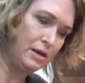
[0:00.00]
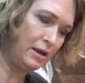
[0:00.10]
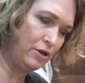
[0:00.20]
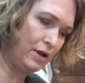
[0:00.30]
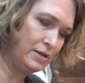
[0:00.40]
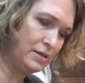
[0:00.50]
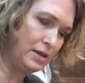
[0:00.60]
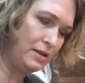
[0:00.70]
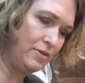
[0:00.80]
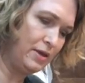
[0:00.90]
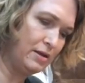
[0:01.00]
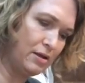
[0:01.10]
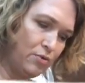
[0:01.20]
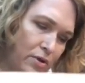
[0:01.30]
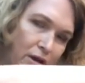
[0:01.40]
Now you guys see that this
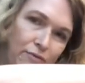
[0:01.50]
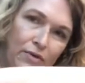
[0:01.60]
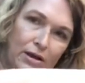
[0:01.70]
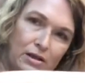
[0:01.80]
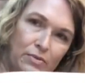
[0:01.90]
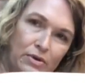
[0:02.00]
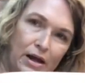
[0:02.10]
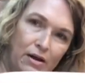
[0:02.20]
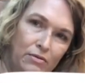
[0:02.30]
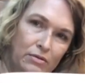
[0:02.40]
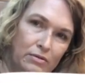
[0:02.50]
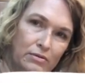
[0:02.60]
is really flexible now,